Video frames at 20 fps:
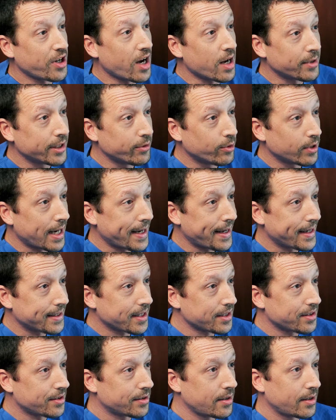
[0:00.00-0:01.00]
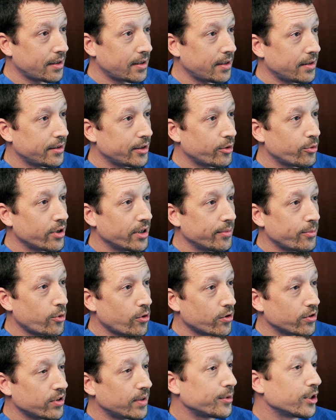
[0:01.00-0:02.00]
commonly, when I access the query
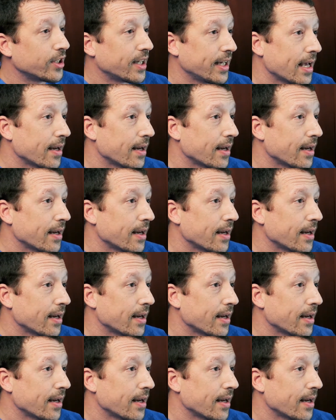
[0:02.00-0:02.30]
portal, I'm looking